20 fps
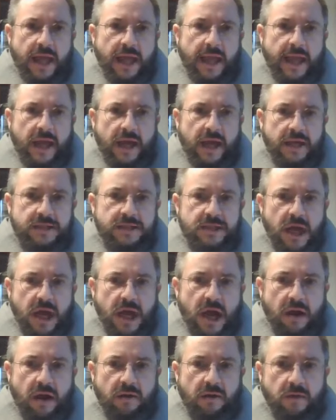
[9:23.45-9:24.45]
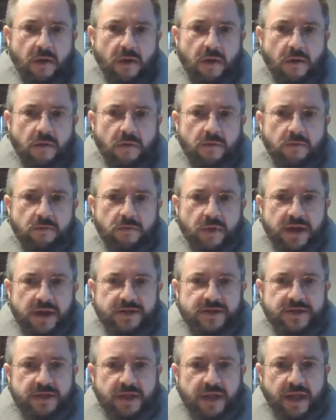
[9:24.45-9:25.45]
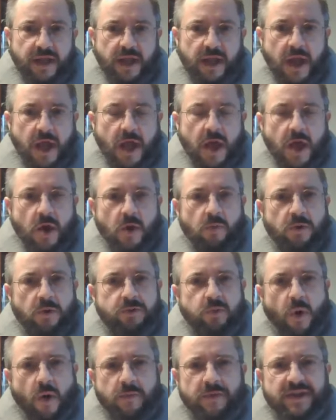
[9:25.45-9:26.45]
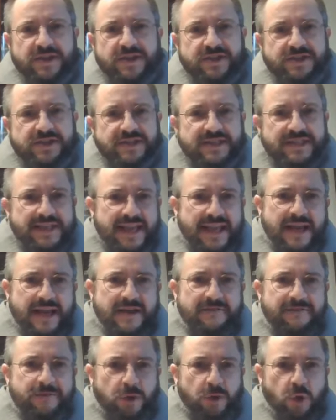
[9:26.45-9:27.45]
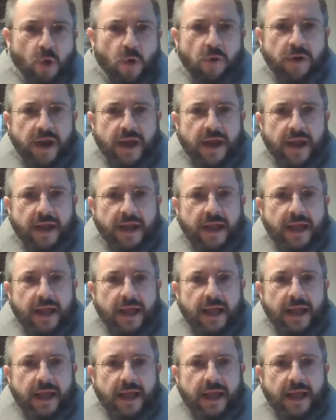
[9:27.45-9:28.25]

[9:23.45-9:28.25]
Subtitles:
and our own wrestling with what we see of glory